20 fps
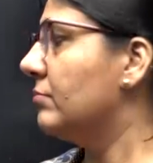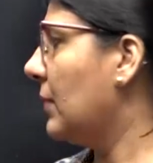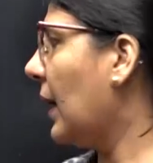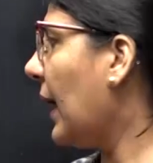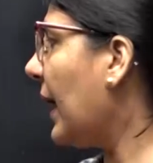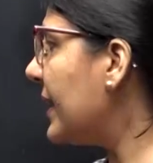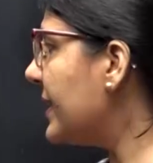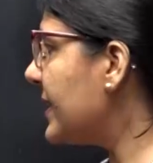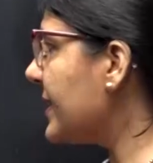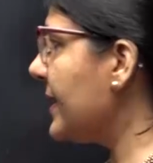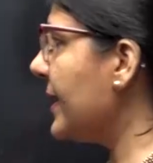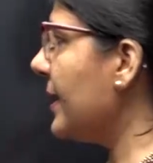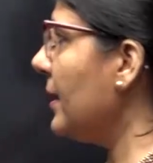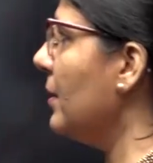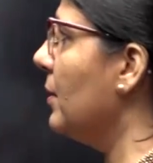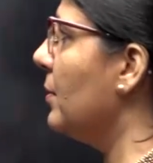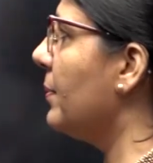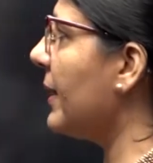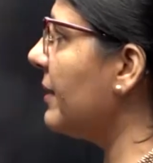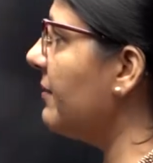
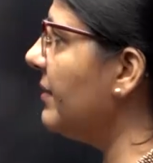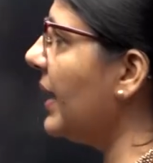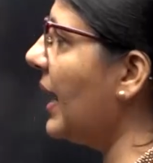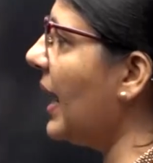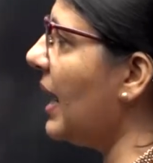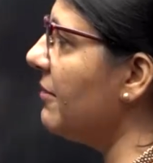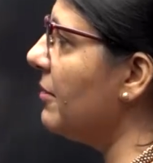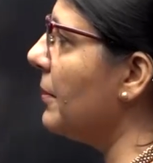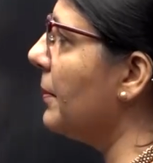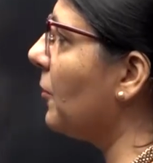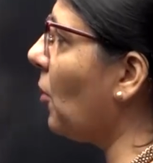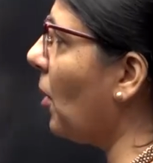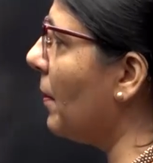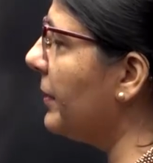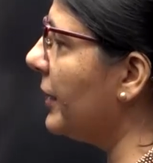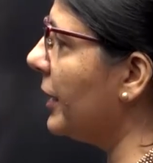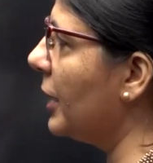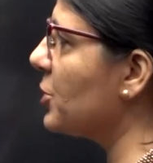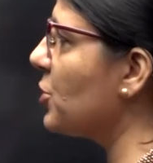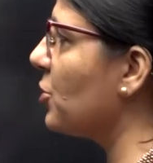Ideally, when we have a
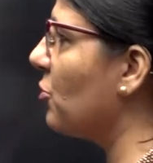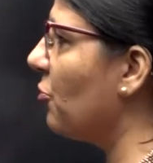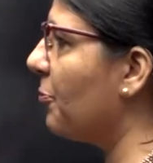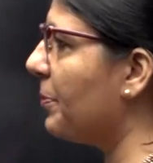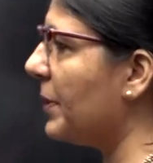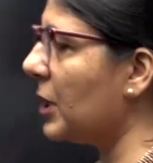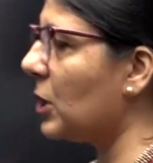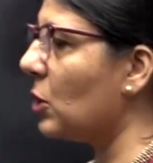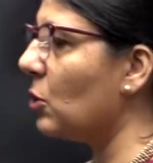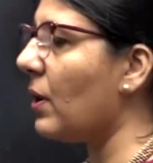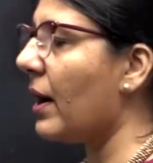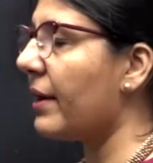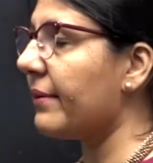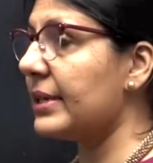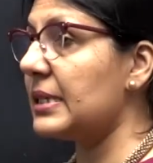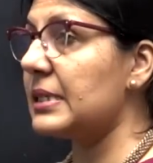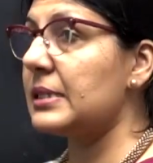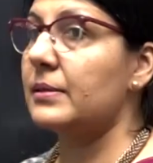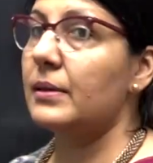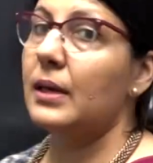combination of
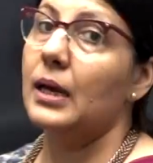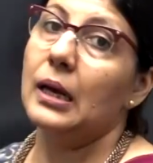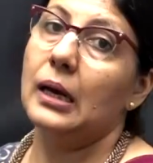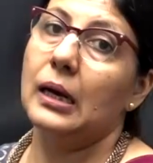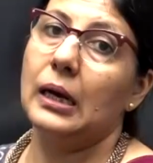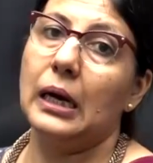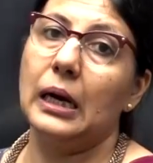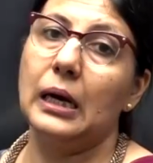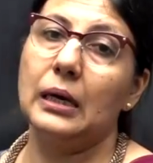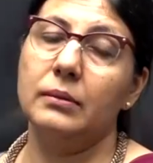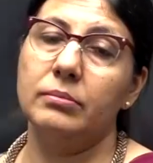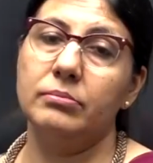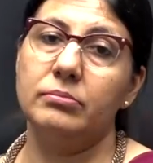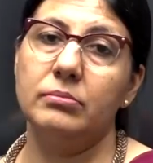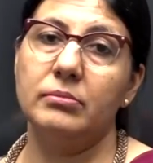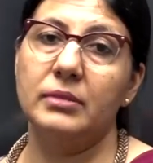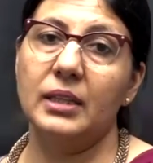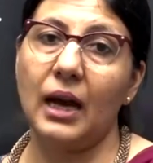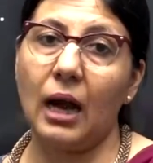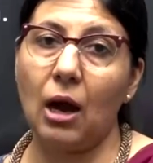PQRS,
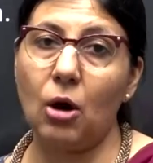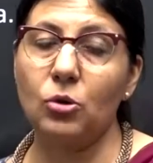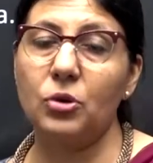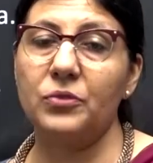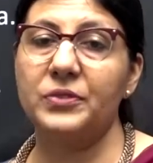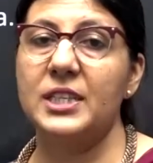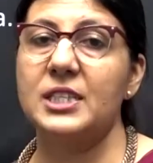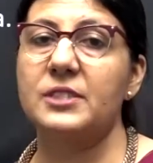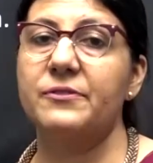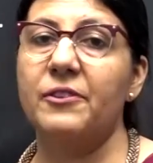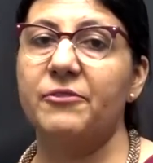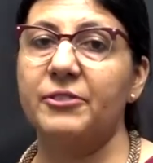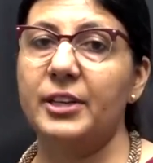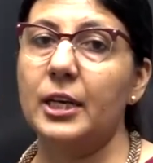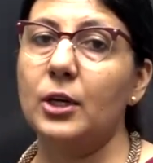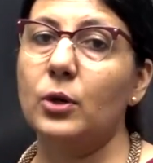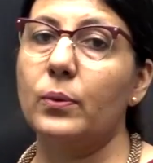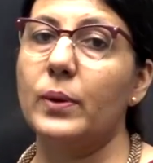out of these 15